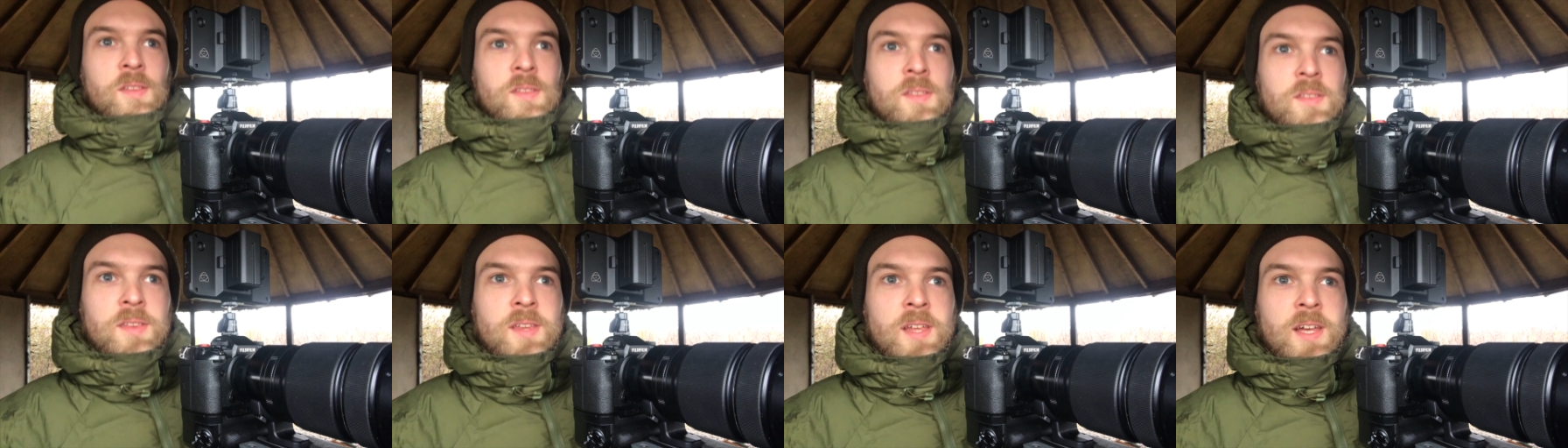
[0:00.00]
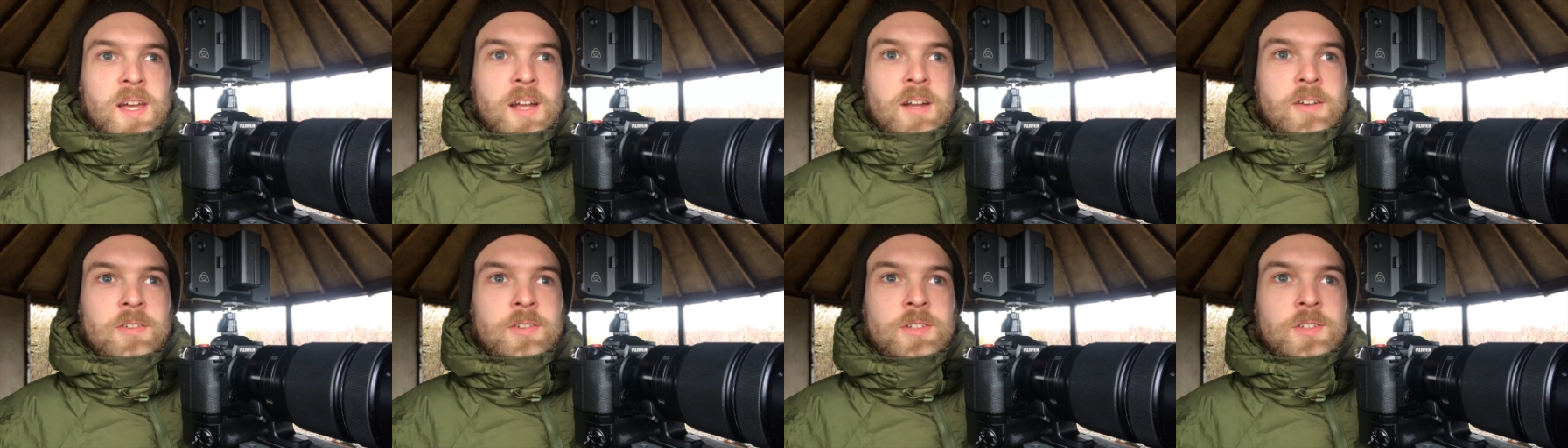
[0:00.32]
The
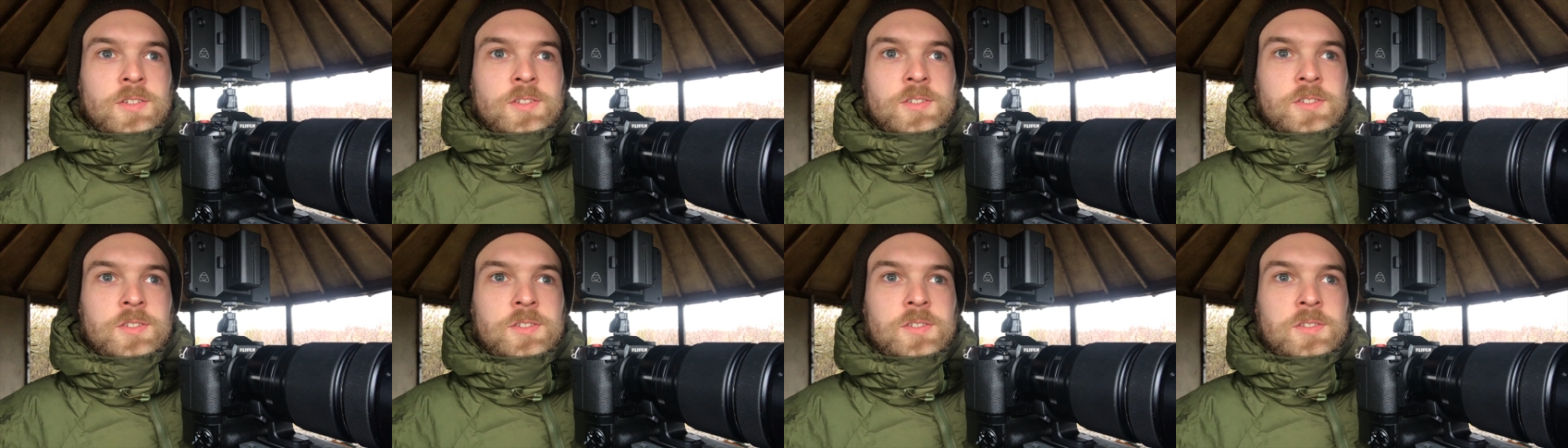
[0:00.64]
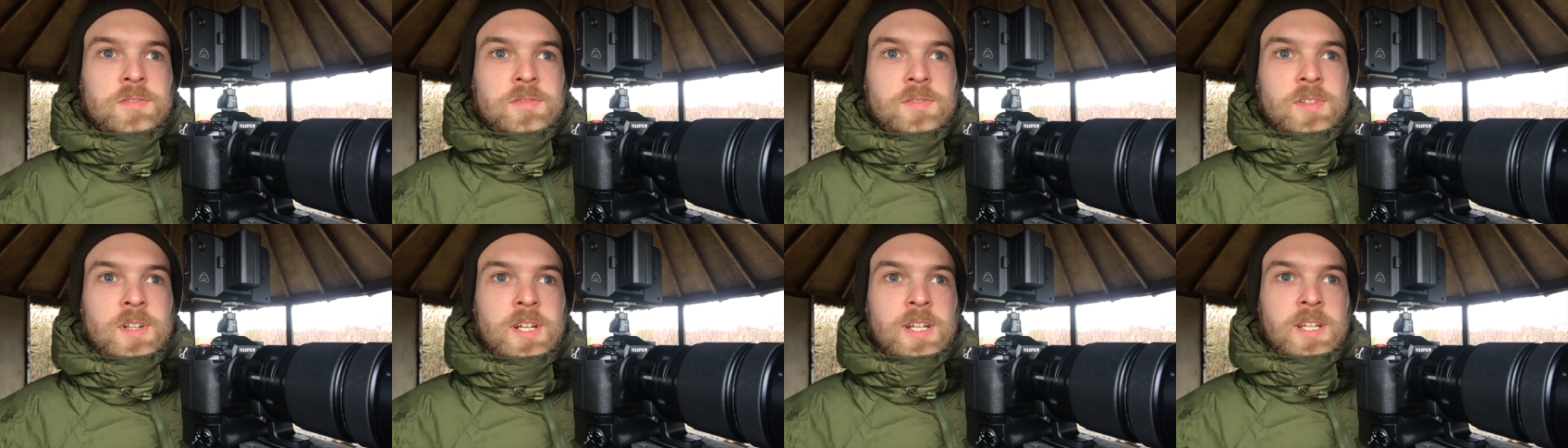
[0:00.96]
heron's just
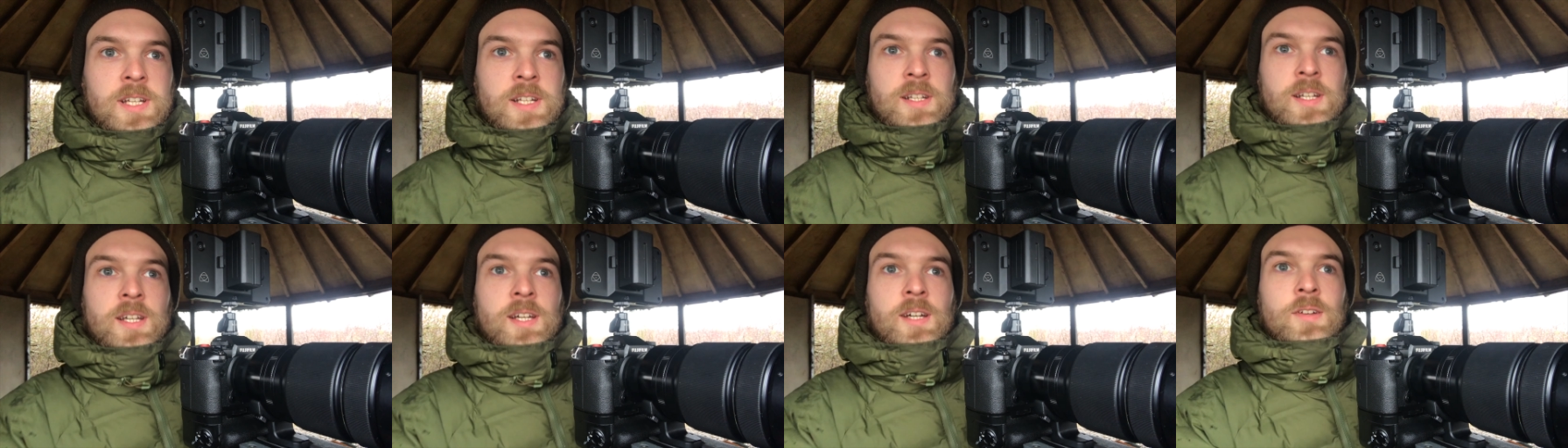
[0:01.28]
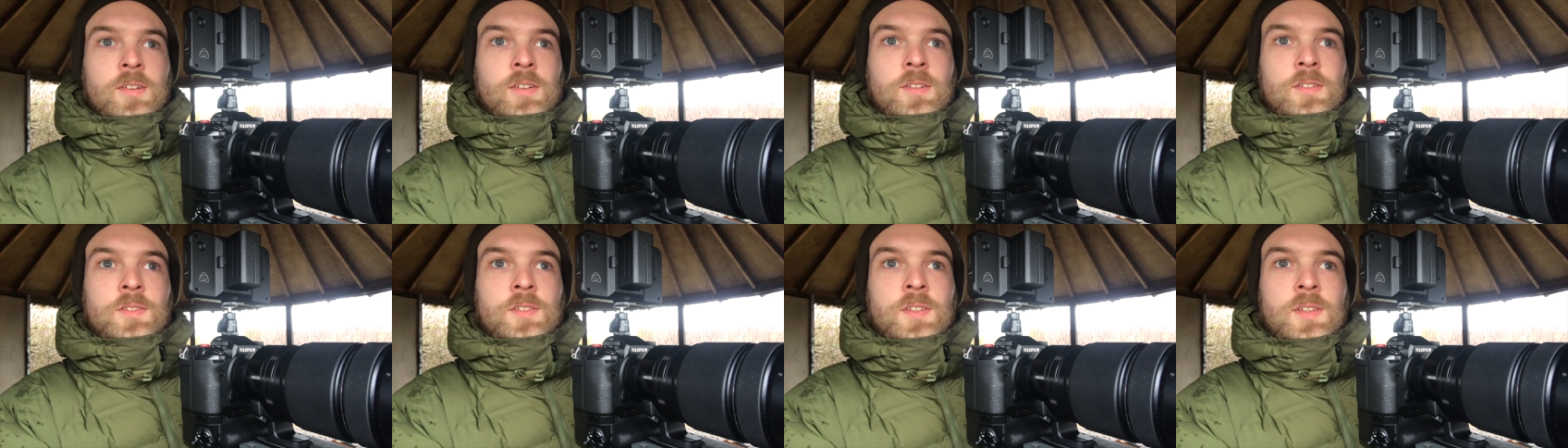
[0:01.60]
flying
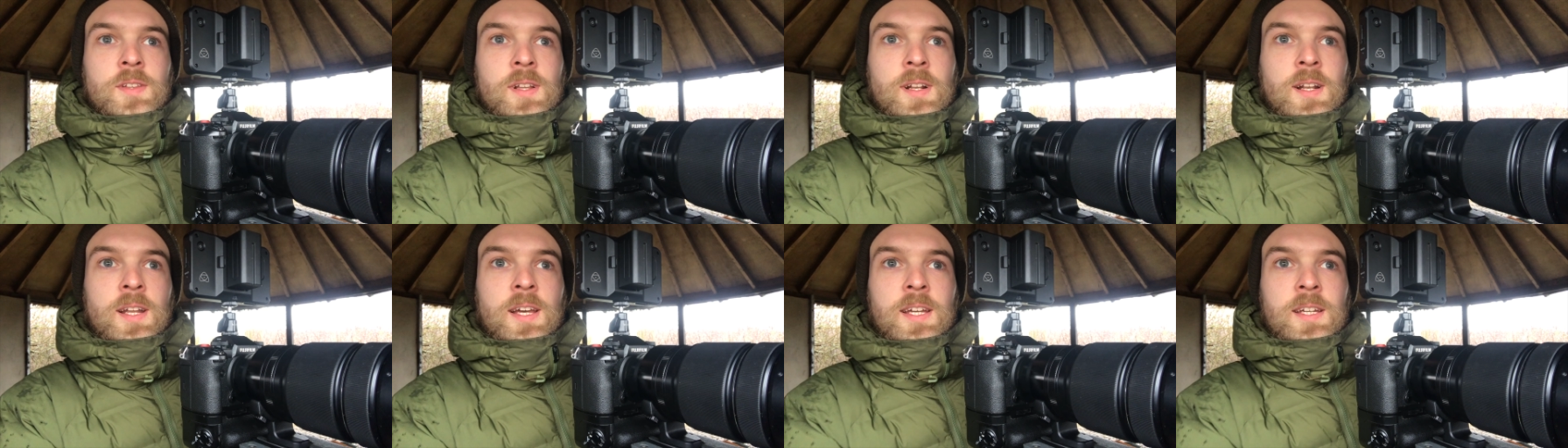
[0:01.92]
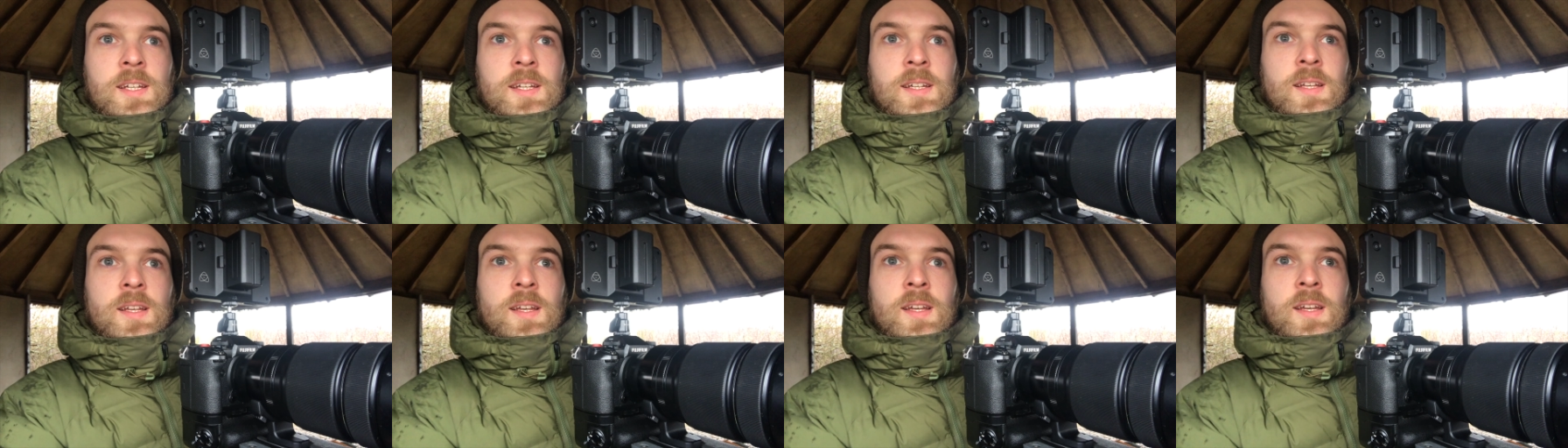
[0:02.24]
down onto the lake
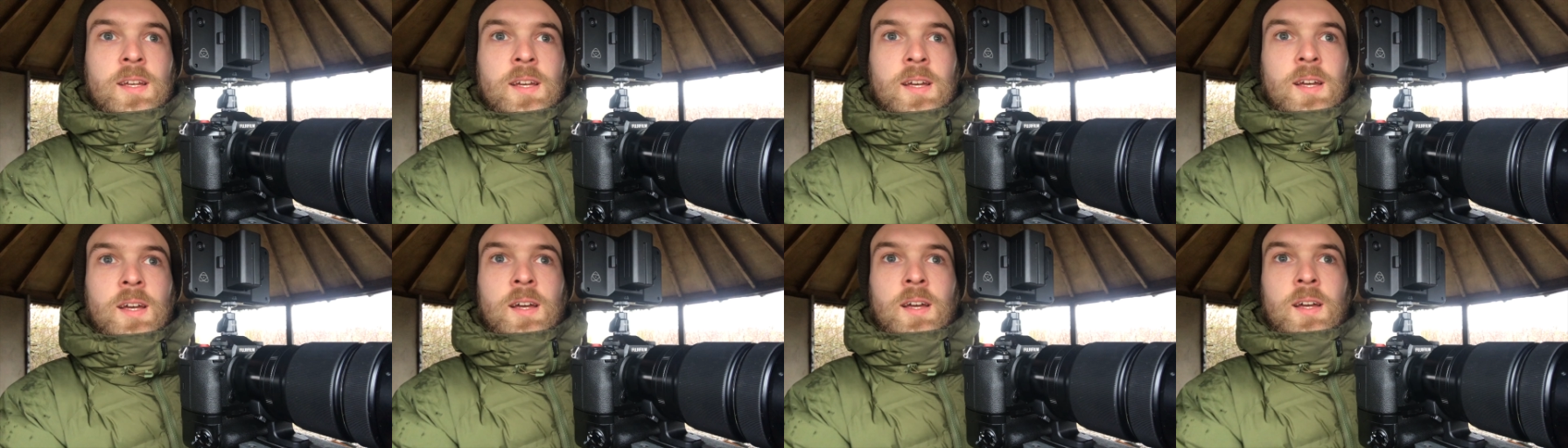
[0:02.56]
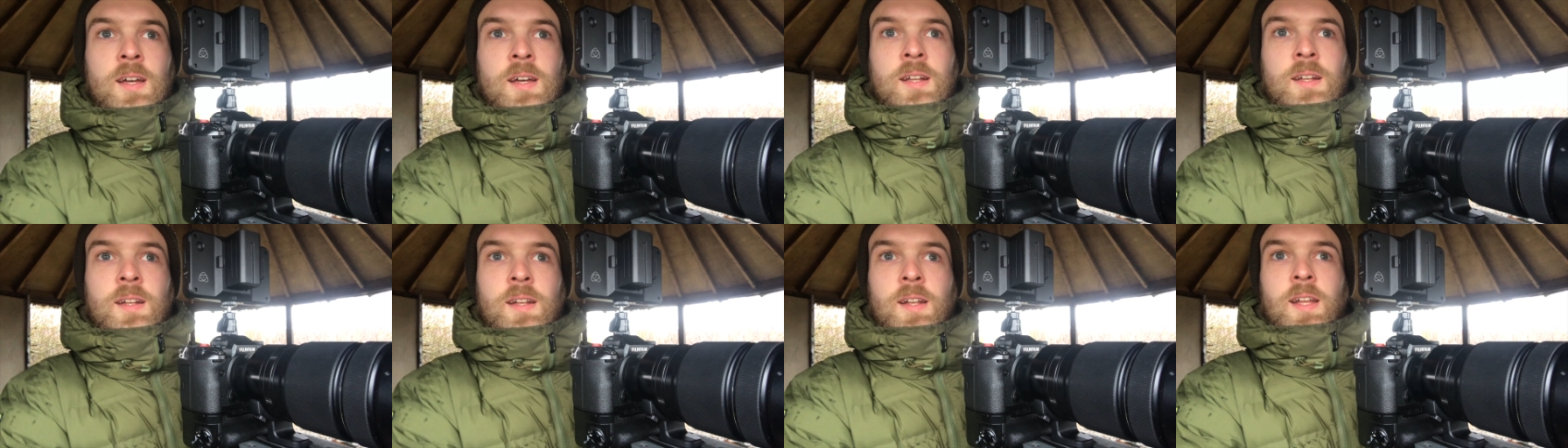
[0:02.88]

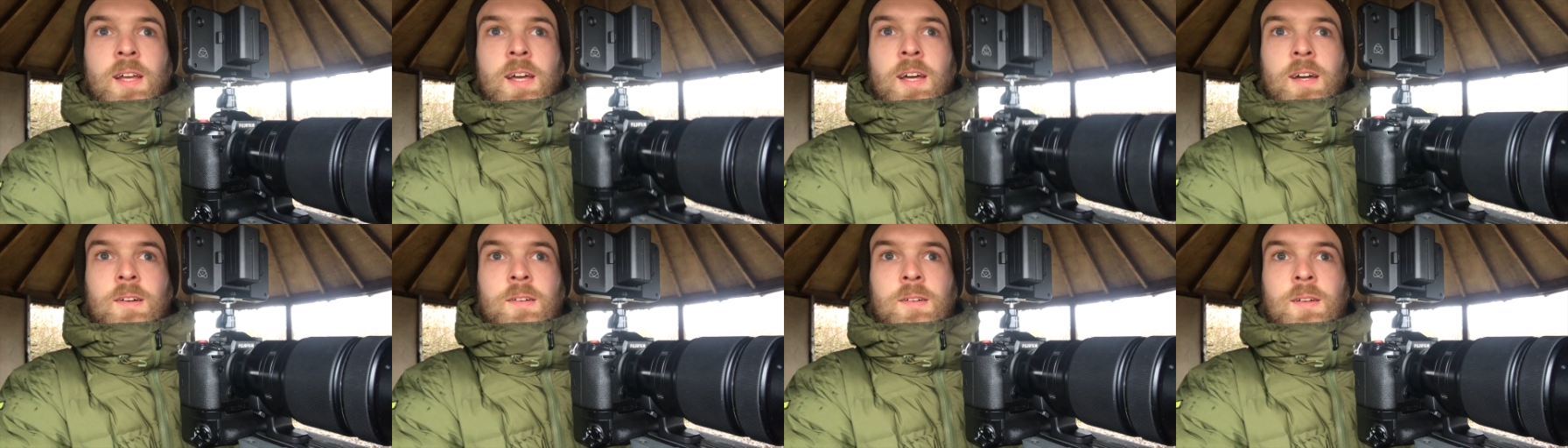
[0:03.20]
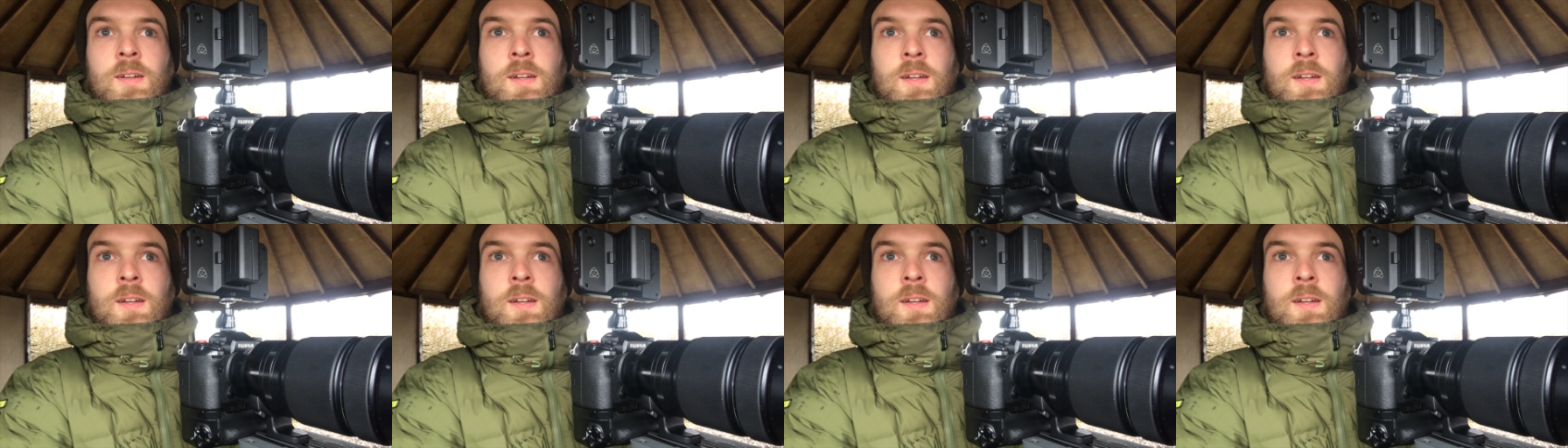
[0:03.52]
now.